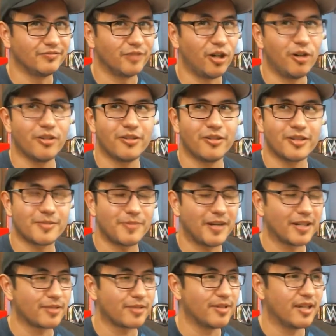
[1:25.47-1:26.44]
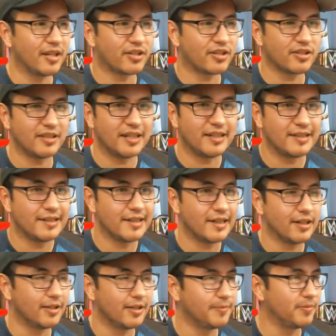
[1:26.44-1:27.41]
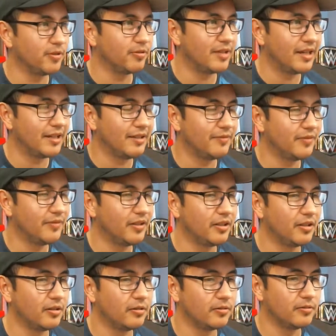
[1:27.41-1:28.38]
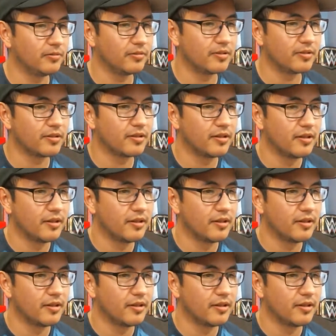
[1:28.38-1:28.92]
all this past week. Actually, I did not upload any videos.